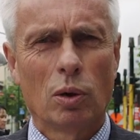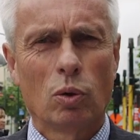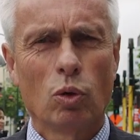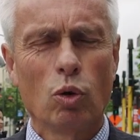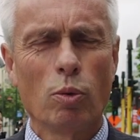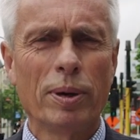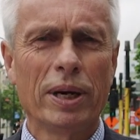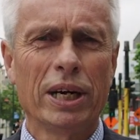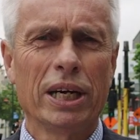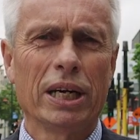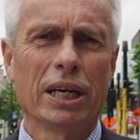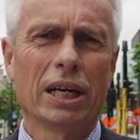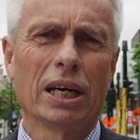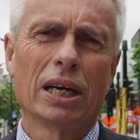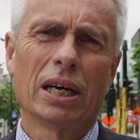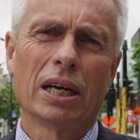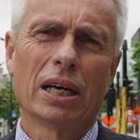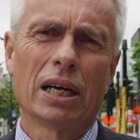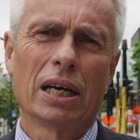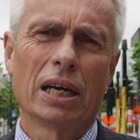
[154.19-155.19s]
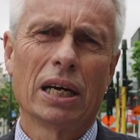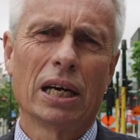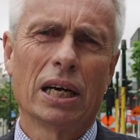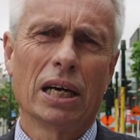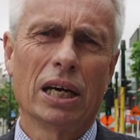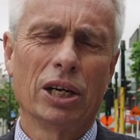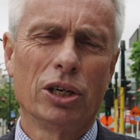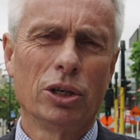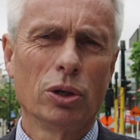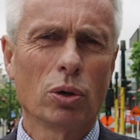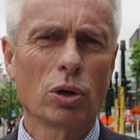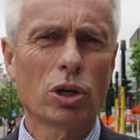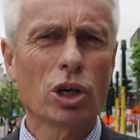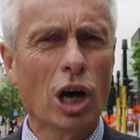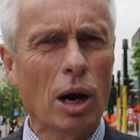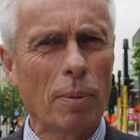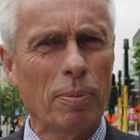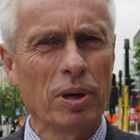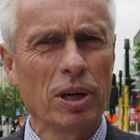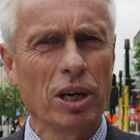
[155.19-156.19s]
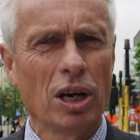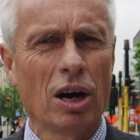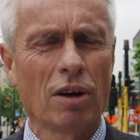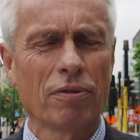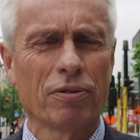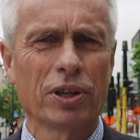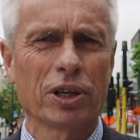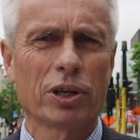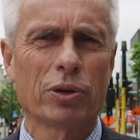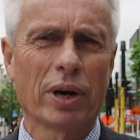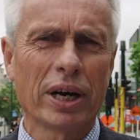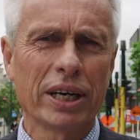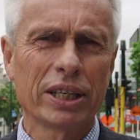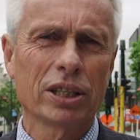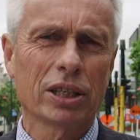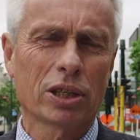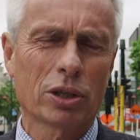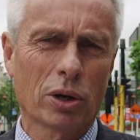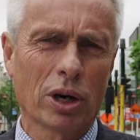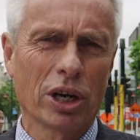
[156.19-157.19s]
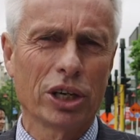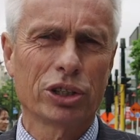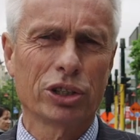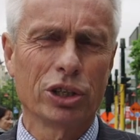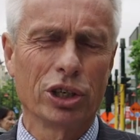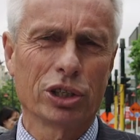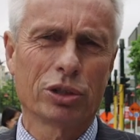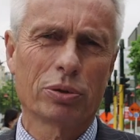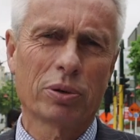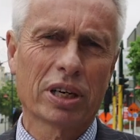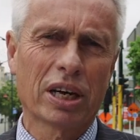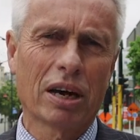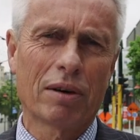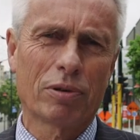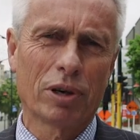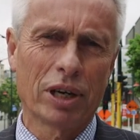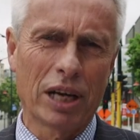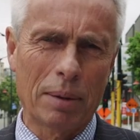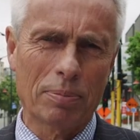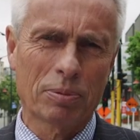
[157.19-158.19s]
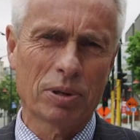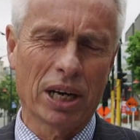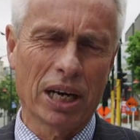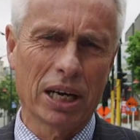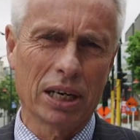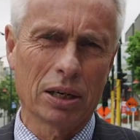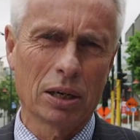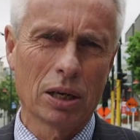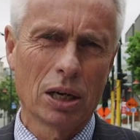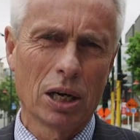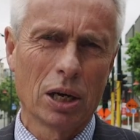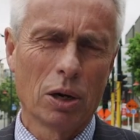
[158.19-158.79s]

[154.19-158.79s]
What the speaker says: will be in your copy of the Greater Christchurch Recovery Update,